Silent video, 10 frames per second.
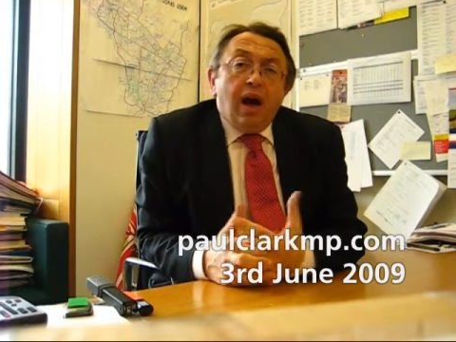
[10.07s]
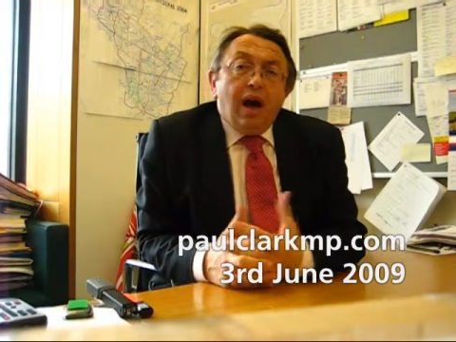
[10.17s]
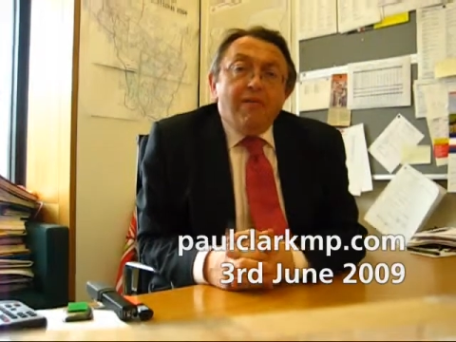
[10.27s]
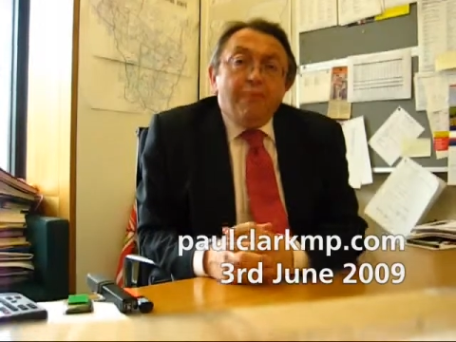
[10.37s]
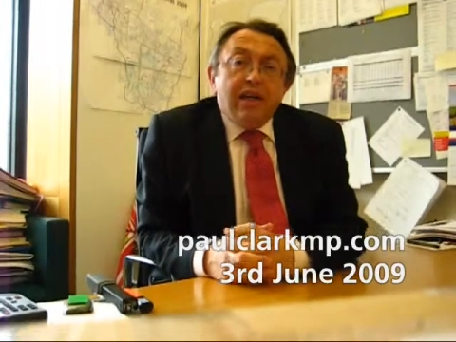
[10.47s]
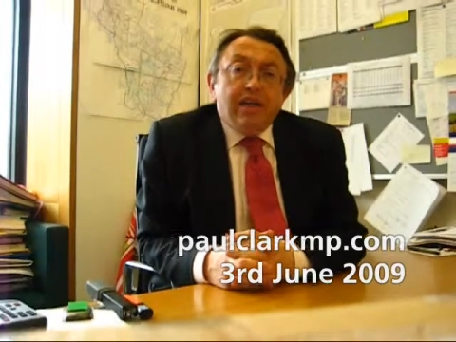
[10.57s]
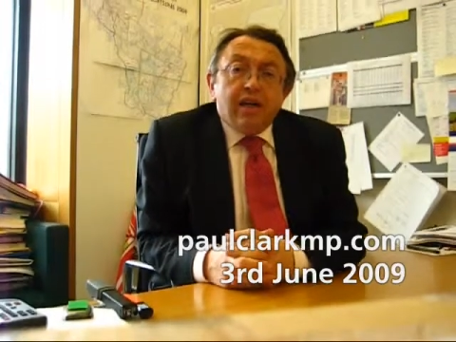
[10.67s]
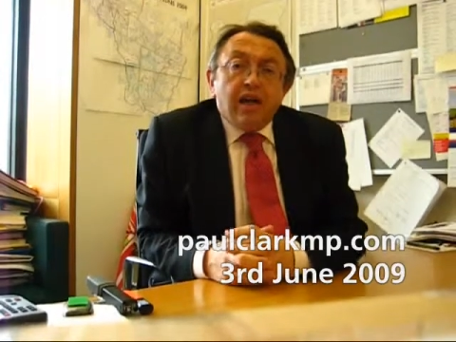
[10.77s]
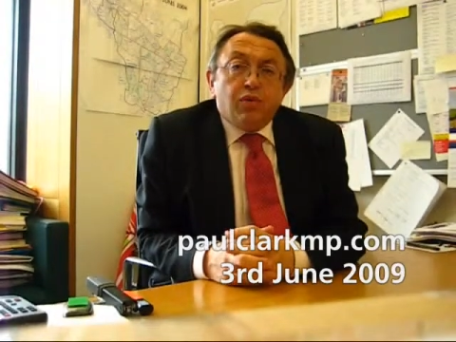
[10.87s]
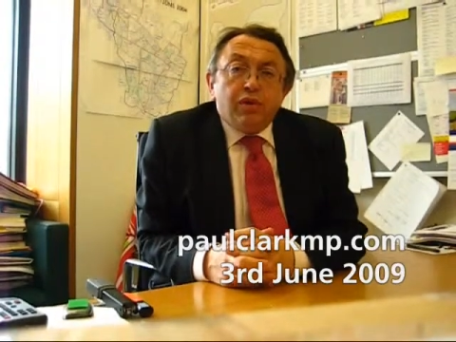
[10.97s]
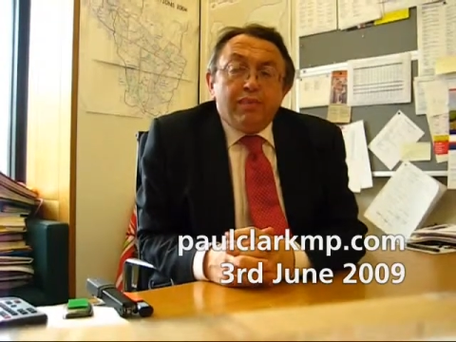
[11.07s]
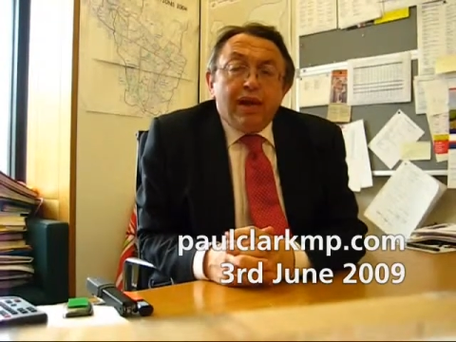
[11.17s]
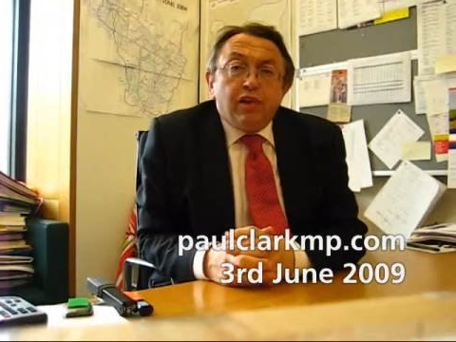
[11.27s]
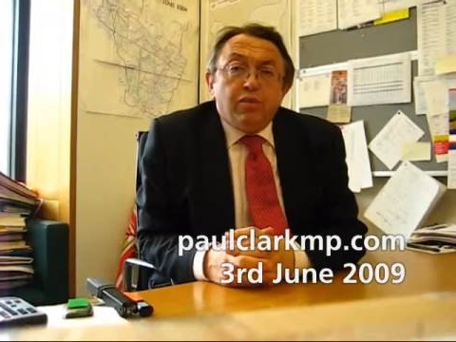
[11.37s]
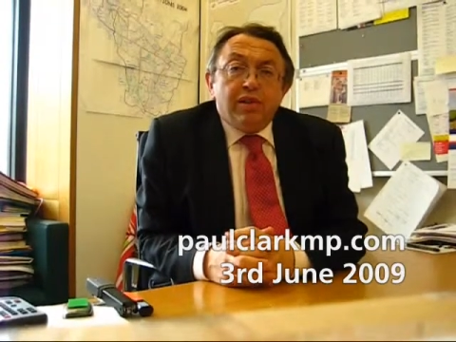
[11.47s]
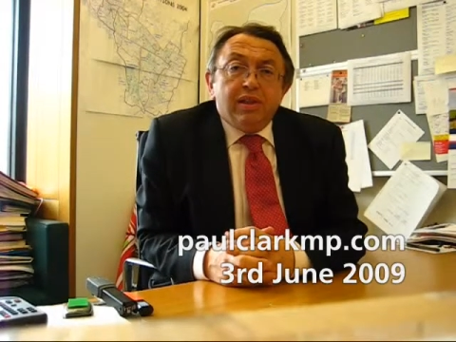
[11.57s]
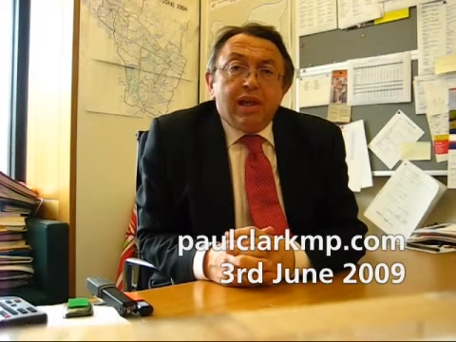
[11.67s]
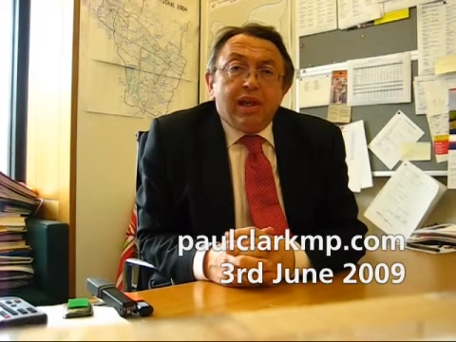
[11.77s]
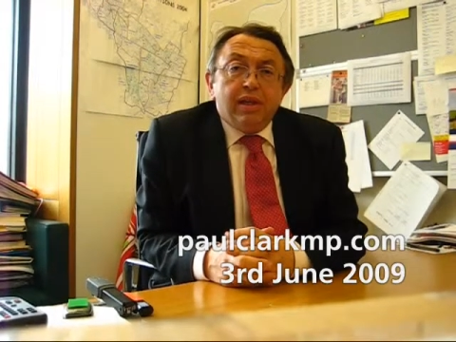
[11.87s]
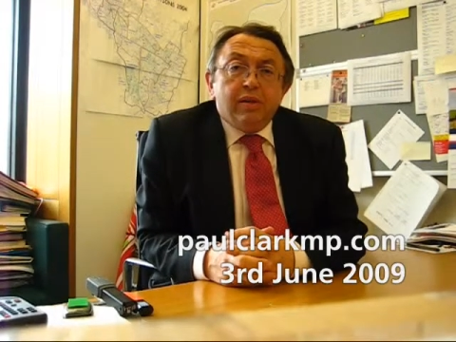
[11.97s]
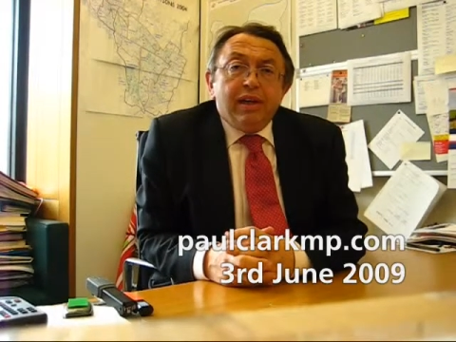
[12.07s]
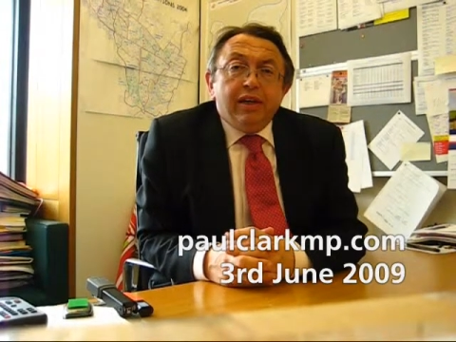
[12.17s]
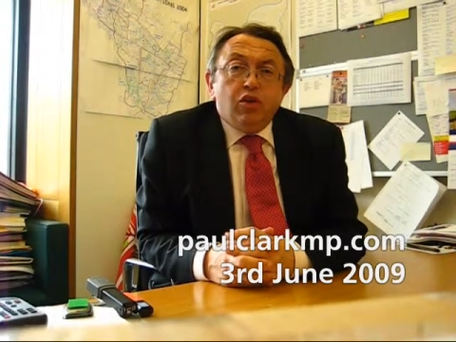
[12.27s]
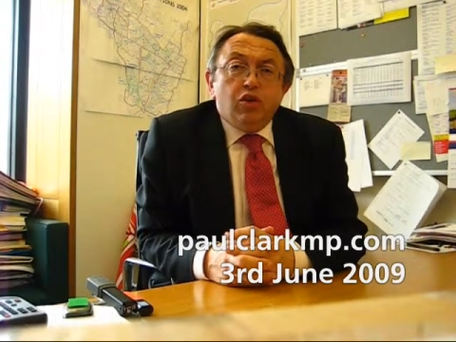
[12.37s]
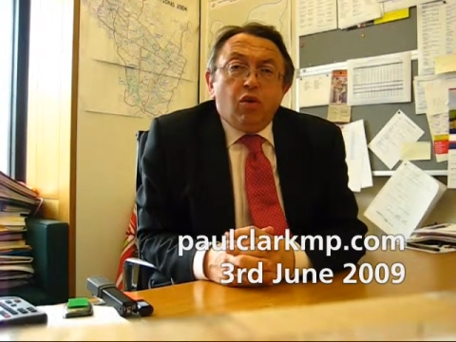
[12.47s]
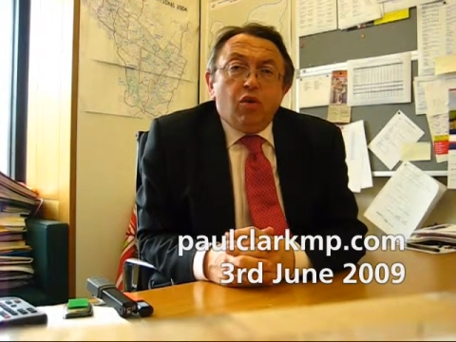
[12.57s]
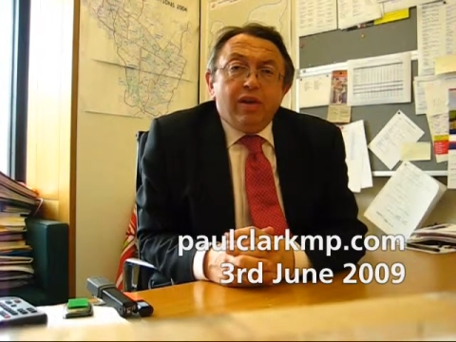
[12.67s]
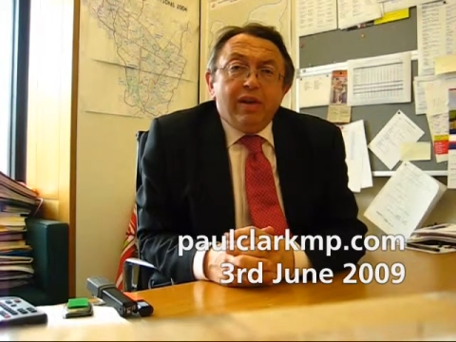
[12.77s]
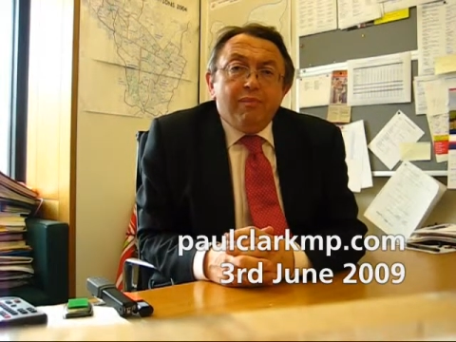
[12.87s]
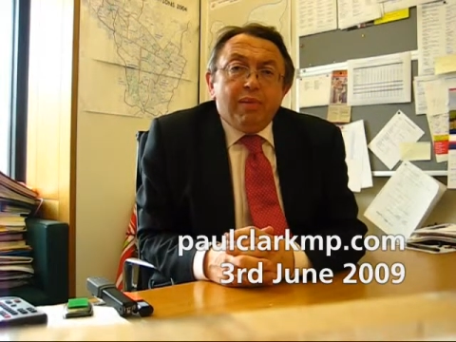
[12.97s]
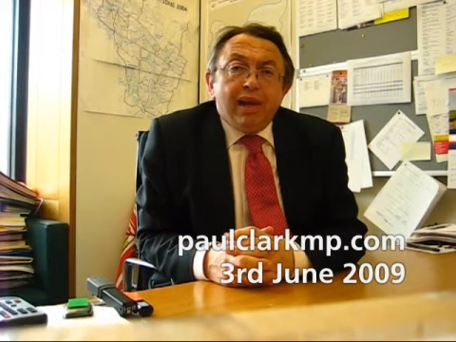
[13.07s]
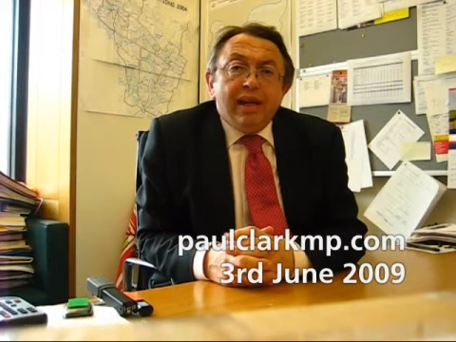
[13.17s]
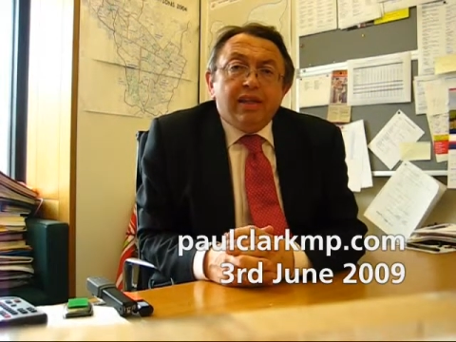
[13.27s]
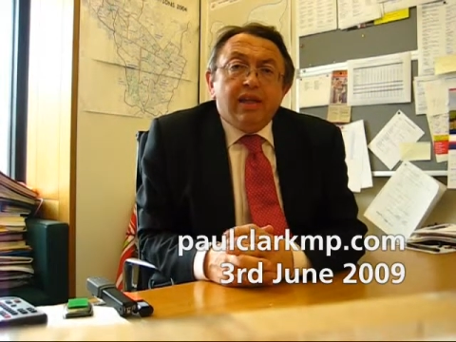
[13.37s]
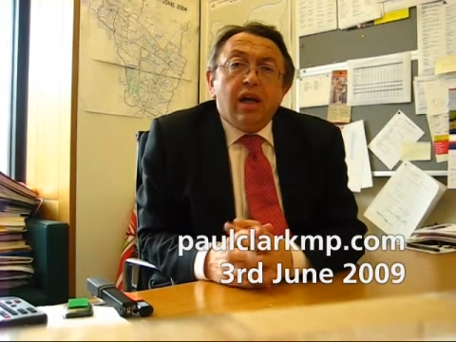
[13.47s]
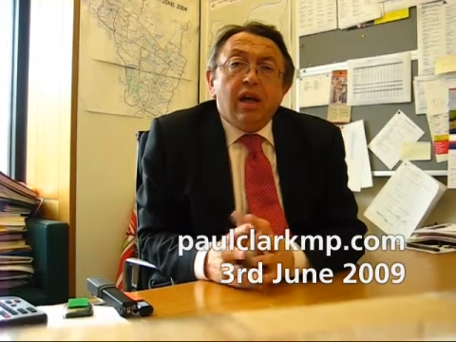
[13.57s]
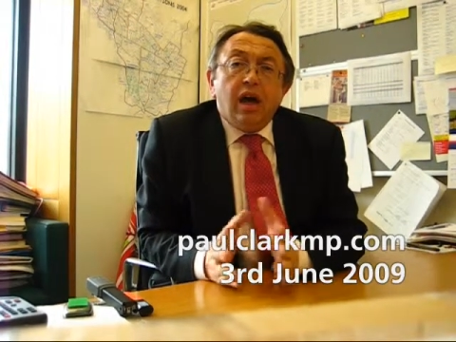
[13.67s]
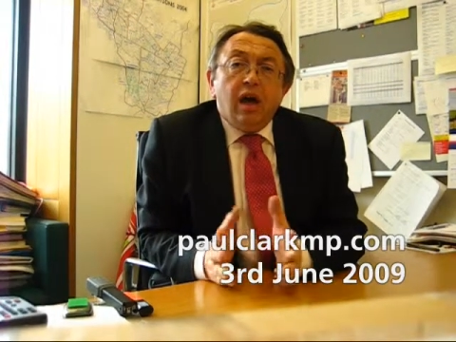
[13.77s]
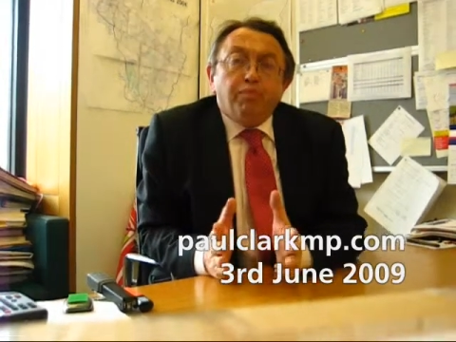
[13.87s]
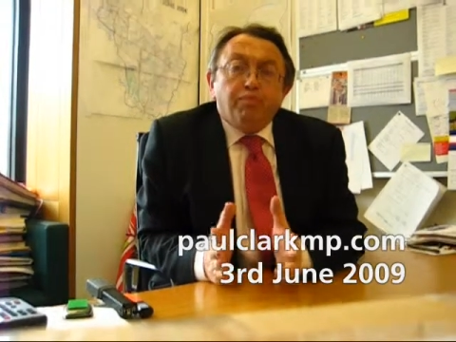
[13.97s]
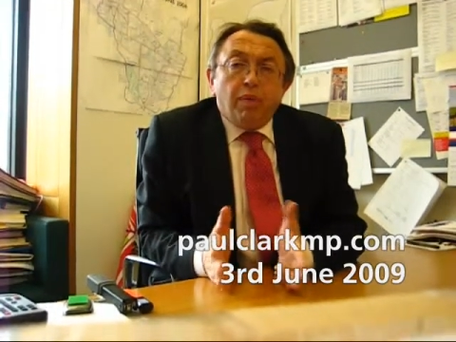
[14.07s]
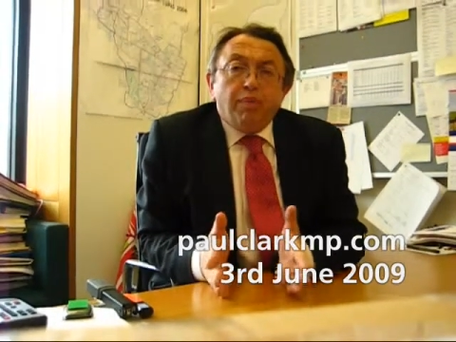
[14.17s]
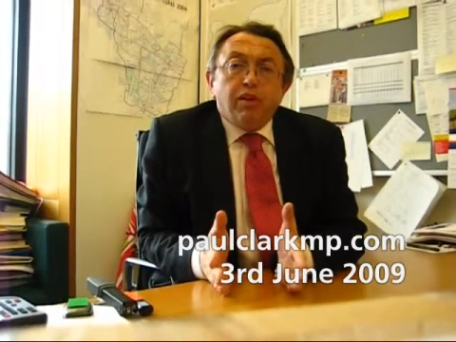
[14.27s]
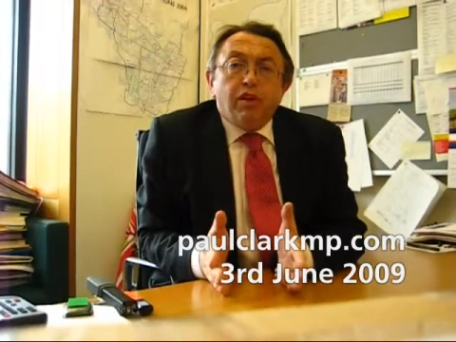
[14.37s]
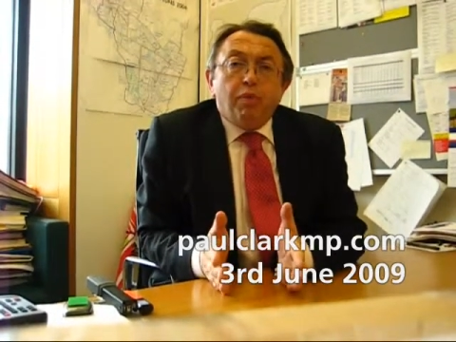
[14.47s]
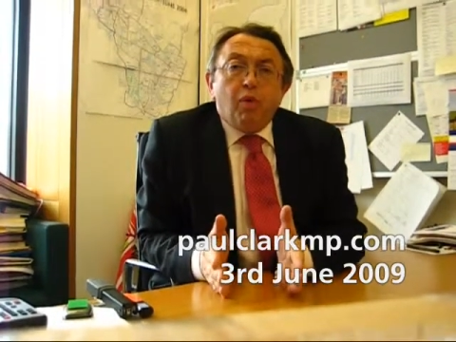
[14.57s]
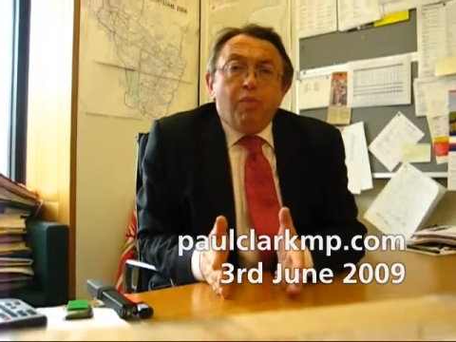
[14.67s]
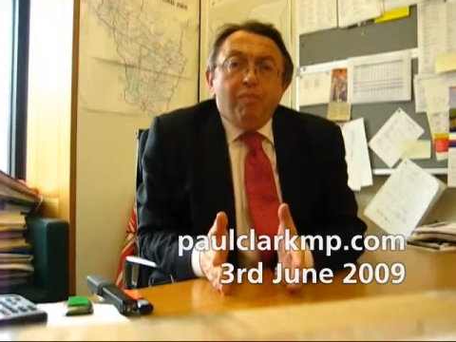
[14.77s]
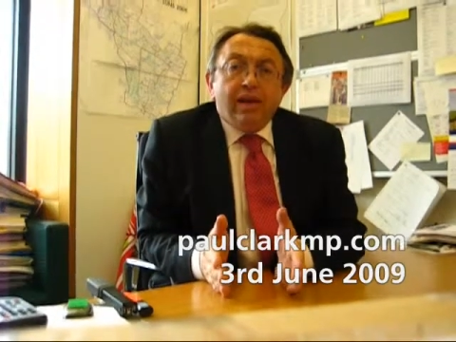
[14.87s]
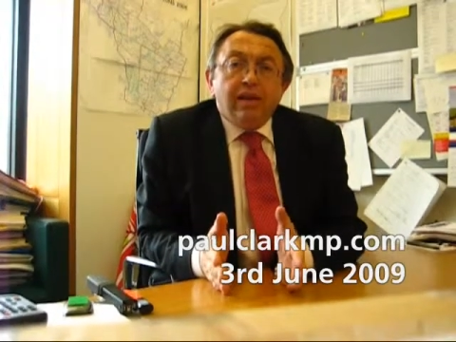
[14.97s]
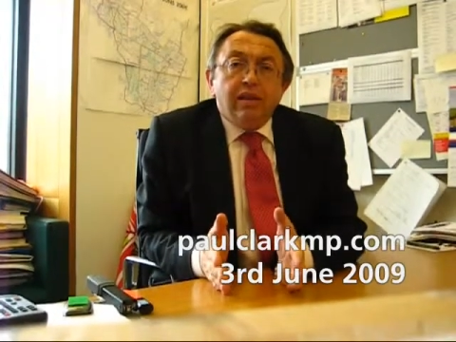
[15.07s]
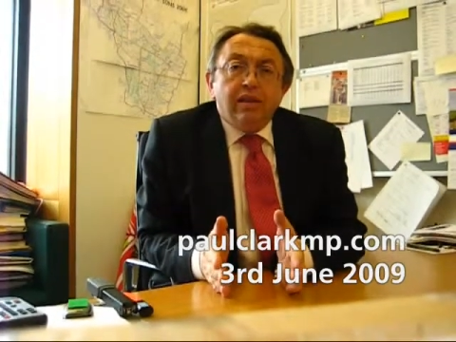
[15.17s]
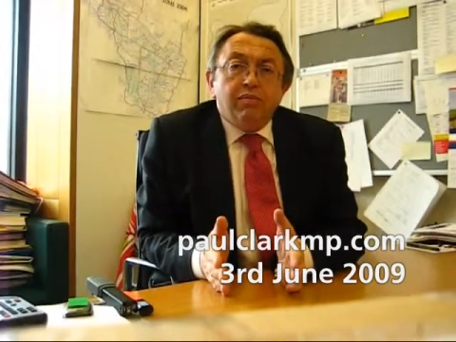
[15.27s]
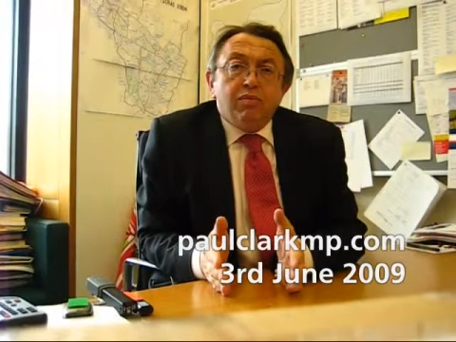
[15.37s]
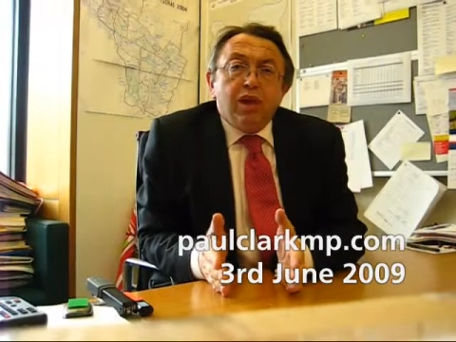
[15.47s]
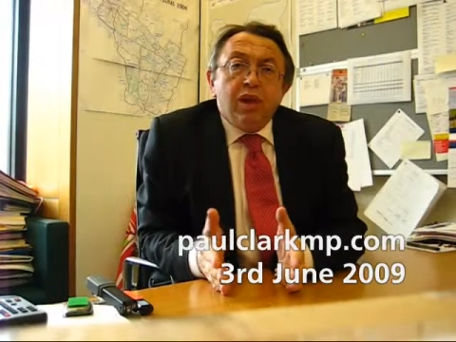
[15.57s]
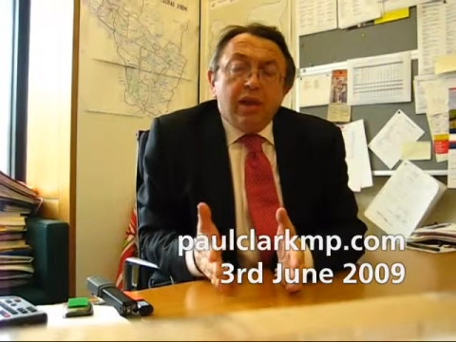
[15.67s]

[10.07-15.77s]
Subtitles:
I've been in touch with the management today to make sure that in place are proper support mechanisms